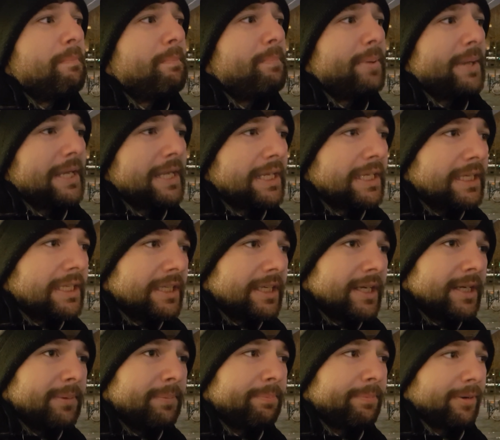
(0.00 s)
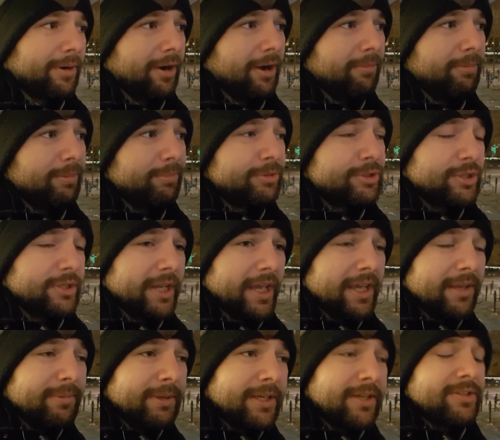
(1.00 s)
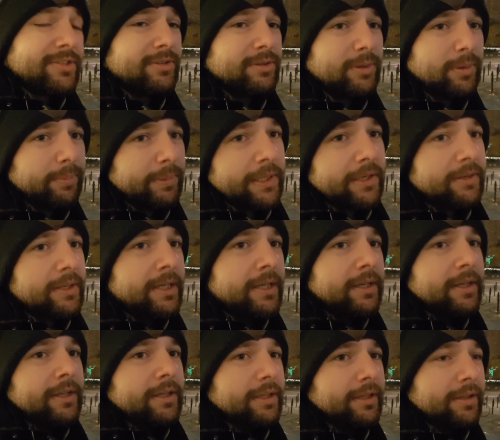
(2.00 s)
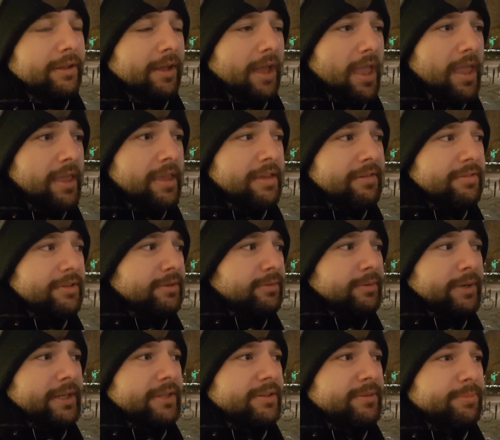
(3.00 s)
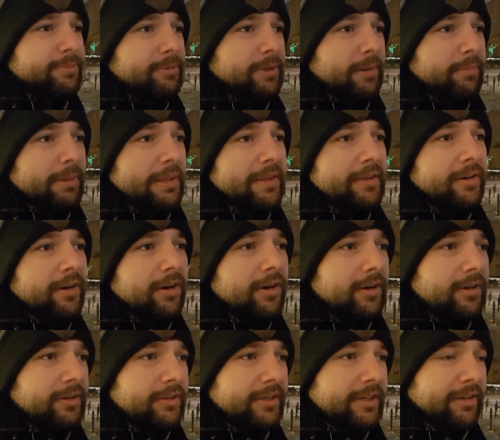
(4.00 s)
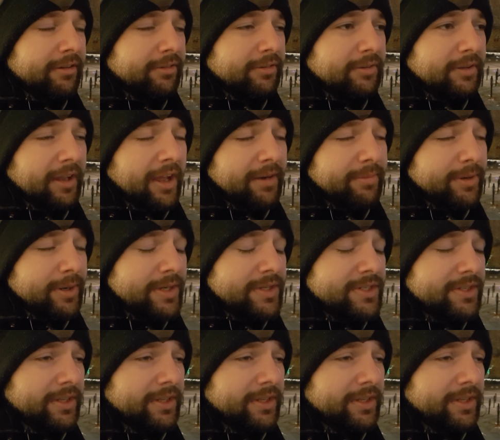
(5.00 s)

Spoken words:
big problem today, because, even with, I mean, there are libraries